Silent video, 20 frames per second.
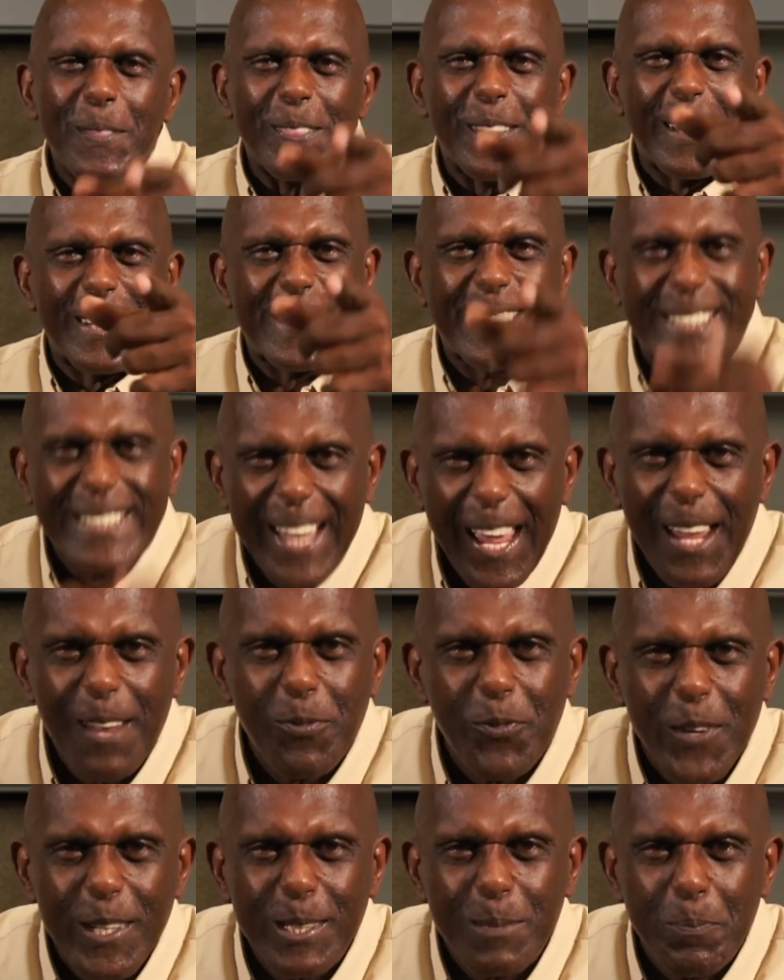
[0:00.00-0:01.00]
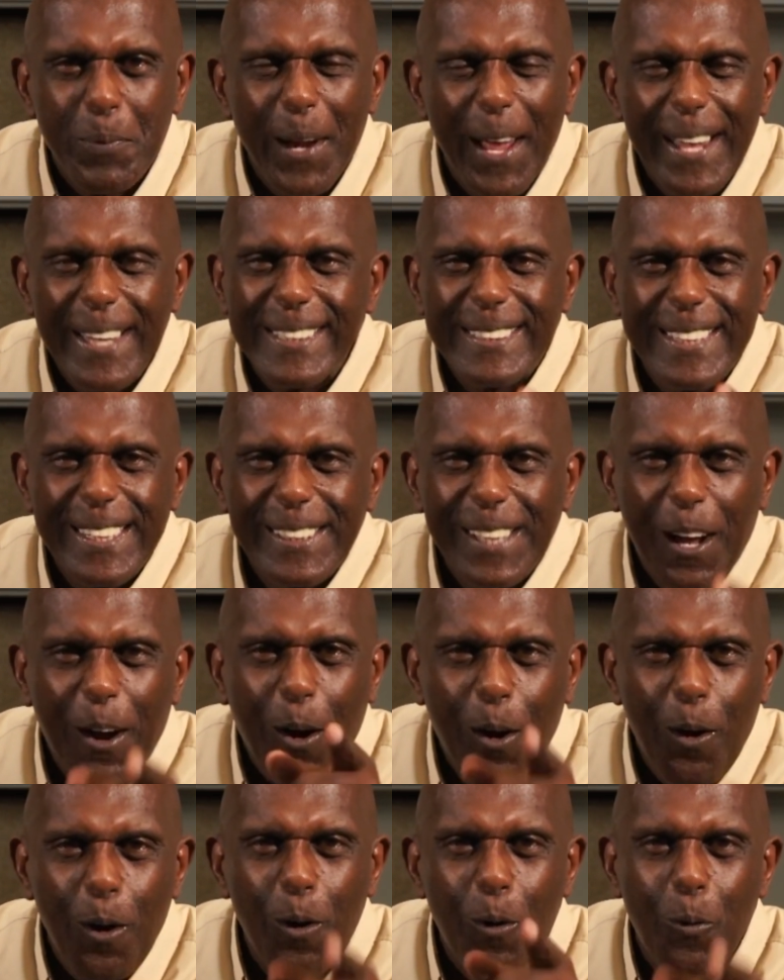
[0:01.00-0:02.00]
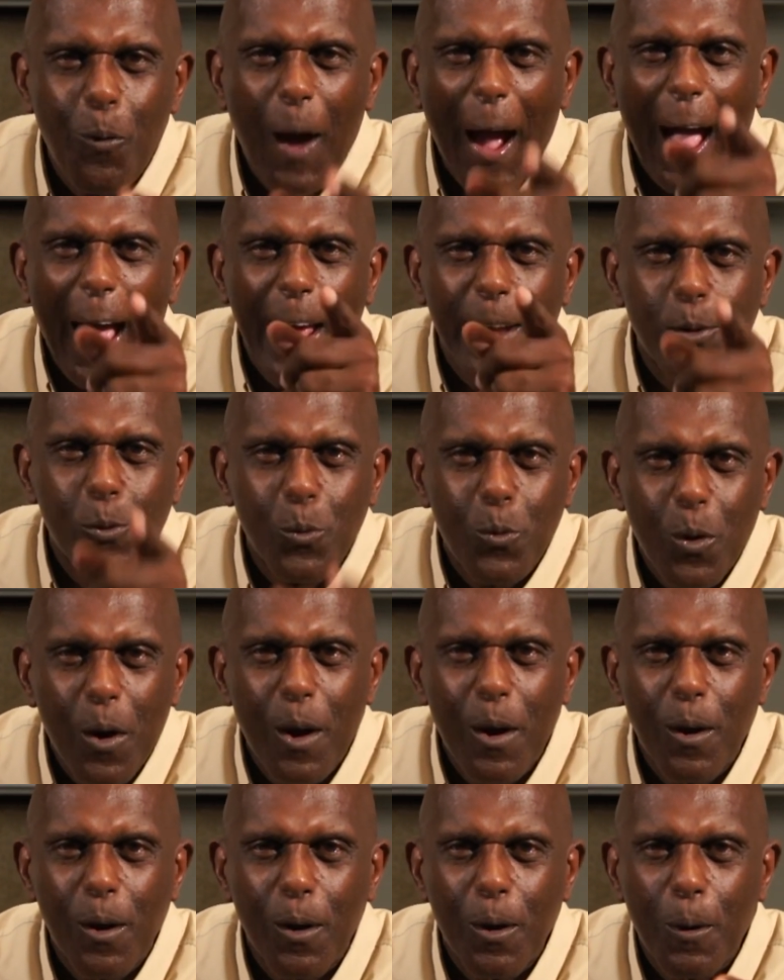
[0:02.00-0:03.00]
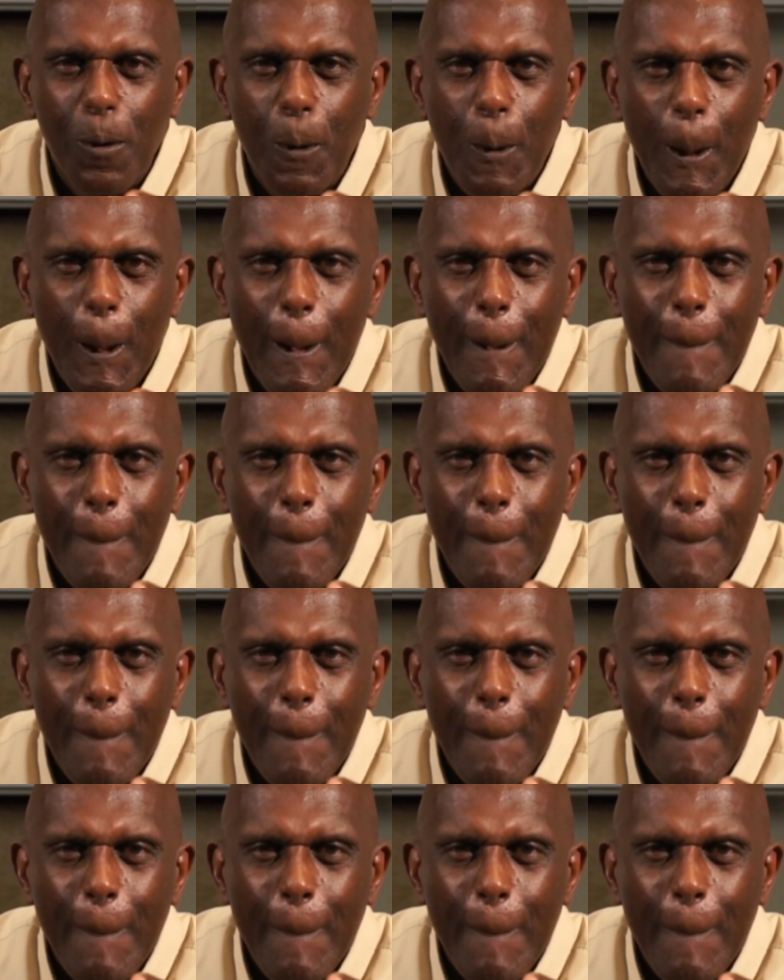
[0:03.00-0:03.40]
The safest place in the whole wide world